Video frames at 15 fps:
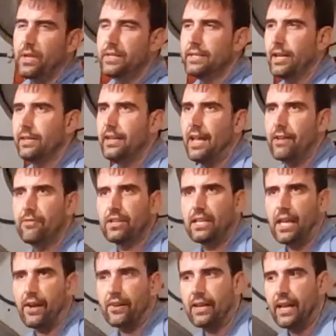they tend to have a
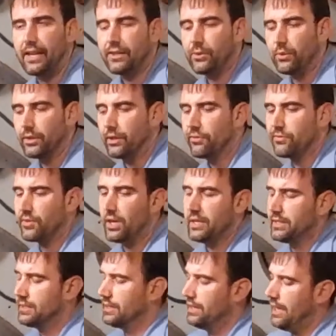carry handle on the
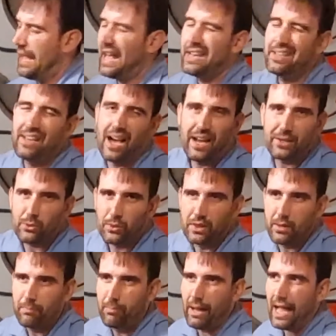front and not on
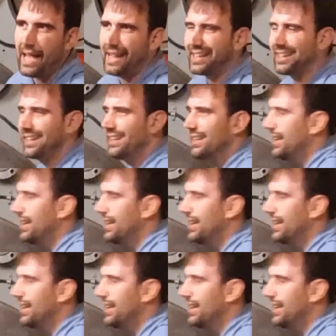the back.